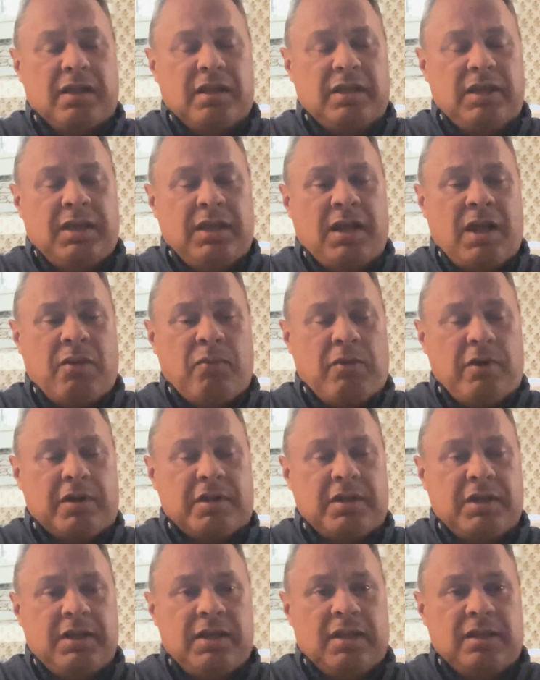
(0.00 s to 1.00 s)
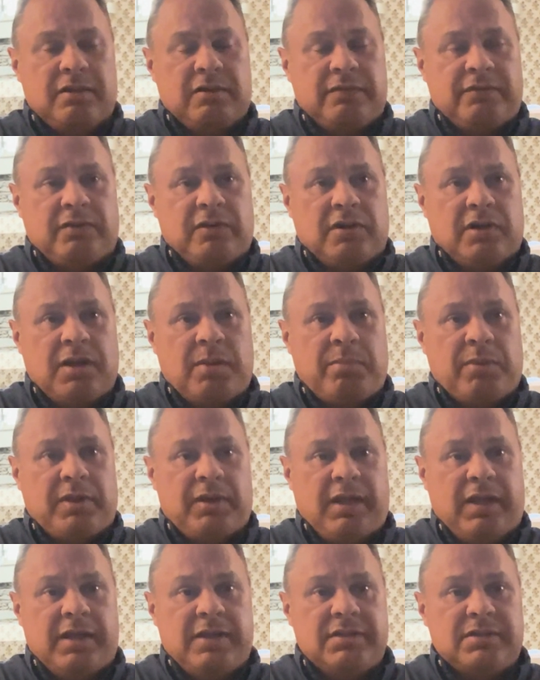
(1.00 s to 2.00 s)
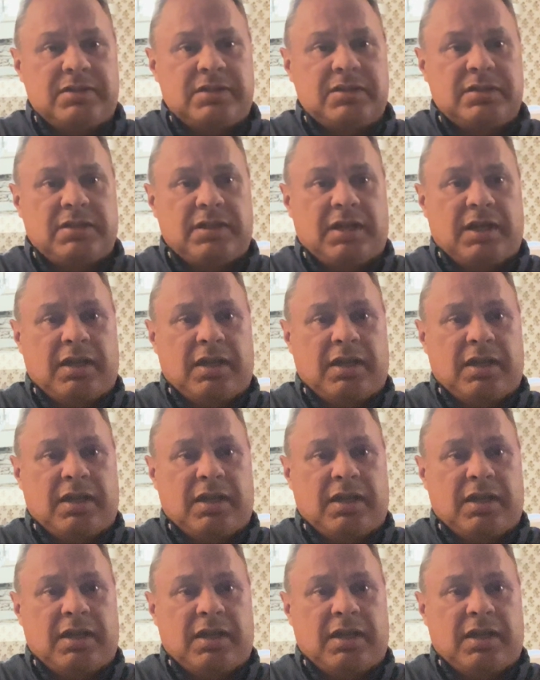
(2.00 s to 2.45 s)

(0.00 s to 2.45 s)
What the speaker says: he and I walked together for a couple of days,